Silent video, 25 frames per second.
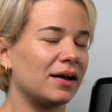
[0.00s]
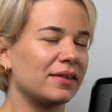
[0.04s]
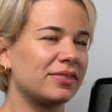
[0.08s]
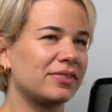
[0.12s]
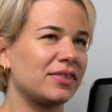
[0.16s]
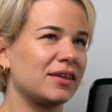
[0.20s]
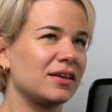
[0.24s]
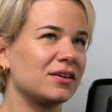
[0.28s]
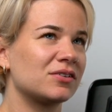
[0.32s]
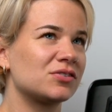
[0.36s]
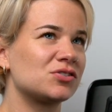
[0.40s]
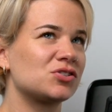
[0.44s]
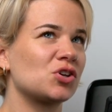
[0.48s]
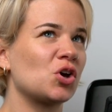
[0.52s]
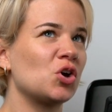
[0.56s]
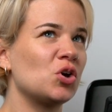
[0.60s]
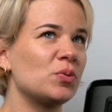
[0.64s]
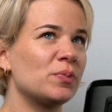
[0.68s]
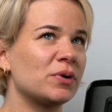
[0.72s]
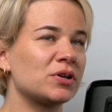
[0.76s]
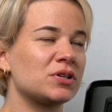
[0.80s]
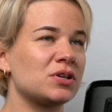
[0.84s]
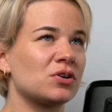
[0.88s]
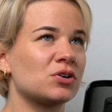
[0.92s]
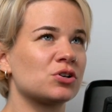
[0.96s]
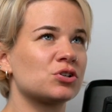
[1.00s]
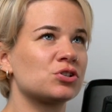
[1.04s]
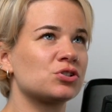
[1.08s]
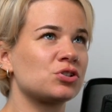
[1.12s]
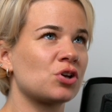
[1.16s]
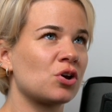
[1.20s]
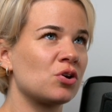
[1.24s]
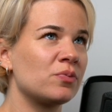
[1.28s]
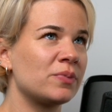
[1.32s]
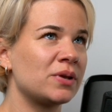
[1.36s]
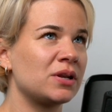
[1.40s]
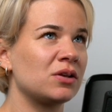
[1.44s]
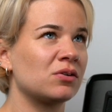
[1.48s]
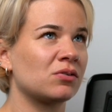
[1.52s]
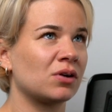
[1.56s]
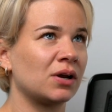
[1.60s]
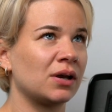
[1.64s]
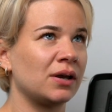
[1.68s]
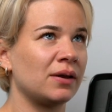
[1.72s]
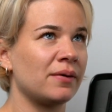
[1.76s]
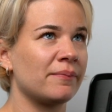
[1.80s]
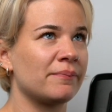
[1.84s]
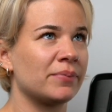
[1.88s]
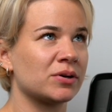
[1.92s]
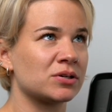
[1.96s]
I think there are so many
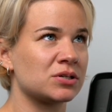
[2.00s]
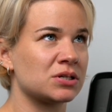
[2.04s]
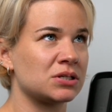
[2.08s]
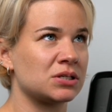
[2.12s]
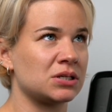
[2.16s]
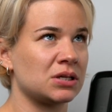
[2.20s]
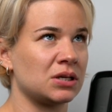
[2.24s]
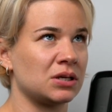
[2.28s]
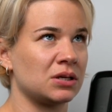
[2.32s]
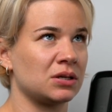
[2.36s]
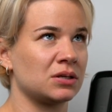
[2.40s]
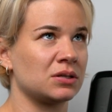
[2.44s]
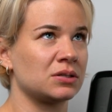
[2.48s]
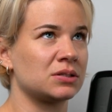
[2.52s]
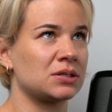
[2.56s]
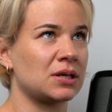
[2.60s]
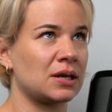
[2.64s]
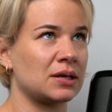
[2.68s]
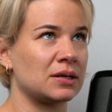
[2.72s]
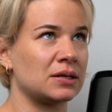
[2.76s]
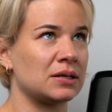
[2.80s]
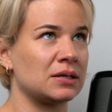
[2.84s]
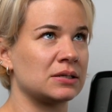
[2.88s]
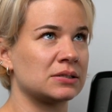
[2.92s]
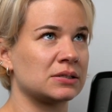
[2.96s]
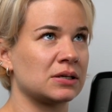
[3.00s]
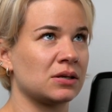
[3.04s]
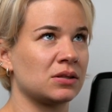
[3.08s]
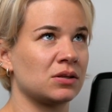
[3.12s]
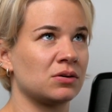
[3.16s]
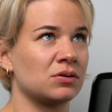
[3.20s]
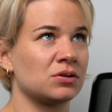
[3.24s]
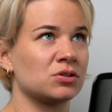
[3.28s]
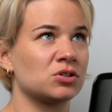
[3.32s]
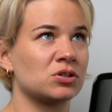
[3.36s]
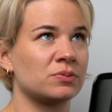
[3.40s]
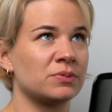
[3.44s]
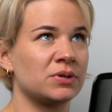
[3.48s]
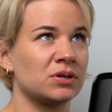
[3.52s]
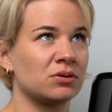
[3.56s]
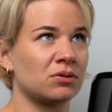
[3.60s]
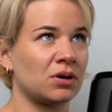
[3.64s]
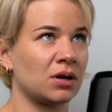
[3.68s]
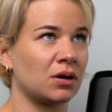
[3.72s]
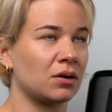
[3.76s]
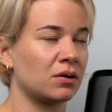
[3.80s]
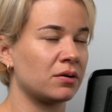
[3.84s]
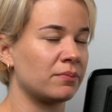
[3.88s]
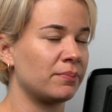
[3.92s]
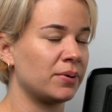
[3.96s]
great budgeting techniques out there and so many
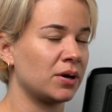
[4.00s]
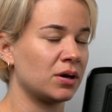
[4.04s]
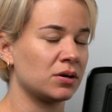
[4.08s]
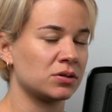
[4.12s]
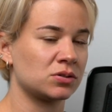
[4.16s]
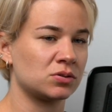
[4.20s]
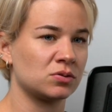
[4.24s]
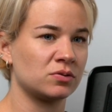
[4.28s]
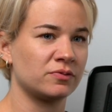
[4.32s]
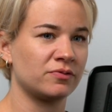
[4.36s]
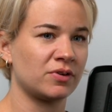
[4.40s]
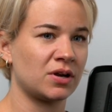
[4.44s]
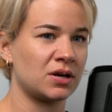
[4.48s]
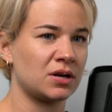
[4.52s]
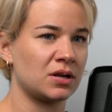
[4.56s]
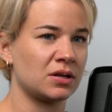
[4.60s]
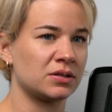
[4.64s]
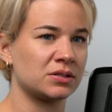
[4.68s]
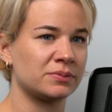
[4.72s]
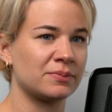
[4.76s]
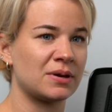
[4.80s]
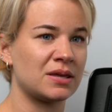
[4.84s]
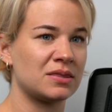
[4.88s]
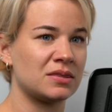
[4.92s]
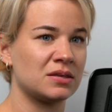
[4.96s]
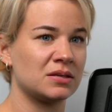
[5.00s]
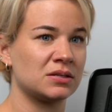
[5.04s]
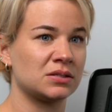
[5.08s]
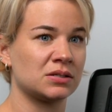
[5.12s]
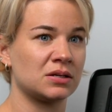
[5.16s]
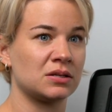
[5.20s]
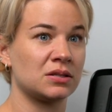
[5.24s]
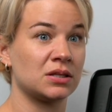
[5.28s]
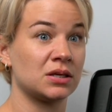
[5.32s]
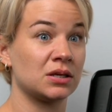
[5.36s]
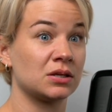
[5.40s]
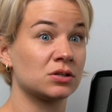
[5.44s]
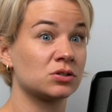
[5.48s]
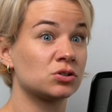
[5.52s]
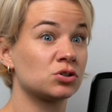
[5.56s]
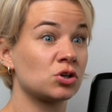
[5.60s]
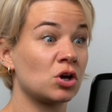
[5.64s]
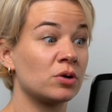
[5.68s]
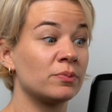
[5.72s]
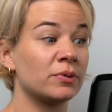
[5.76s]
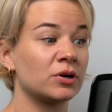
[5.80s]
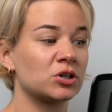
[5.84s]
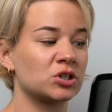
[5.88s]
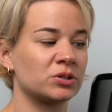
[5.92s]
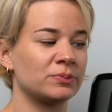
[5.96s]
great kind of personal finance methods, and I think it's
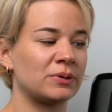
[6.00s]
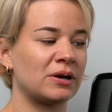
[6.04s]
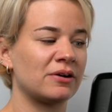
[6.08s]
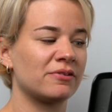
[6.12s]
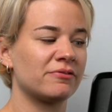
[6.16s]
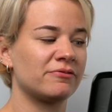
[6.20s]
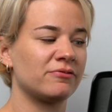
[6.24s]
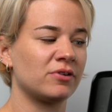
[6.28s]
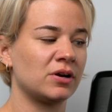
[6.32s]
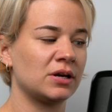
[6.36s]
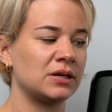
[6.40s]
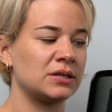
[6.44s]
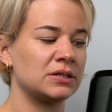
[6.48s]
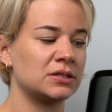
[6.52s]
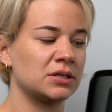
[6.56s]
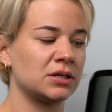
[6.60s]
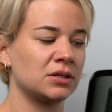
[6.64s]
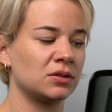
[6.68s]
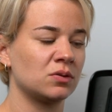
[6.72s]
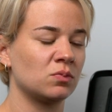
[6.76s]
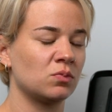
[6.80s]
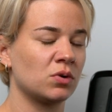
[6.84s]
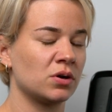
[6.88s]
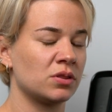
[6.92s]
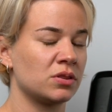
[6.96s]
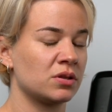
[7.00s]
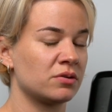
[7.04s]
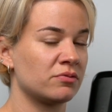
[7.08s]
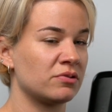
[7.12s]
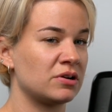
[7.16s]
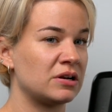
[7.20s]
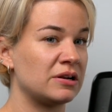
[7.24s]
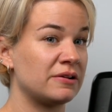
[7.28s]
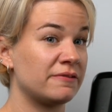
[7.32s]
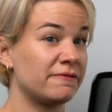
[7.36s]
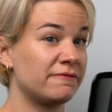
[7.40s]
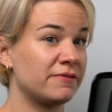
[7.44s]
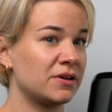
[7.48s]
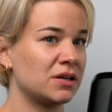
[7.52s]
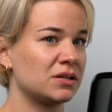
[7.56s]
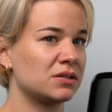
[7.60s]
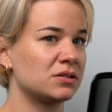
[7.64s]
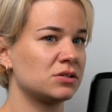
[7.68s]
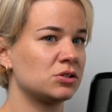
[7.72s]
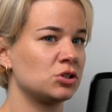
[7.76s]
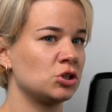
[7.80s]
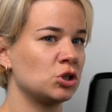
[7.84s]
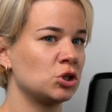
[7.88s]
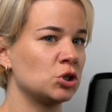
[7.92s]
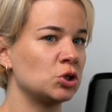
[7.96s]
so much about finding the one that really
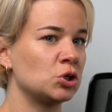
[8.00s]
fits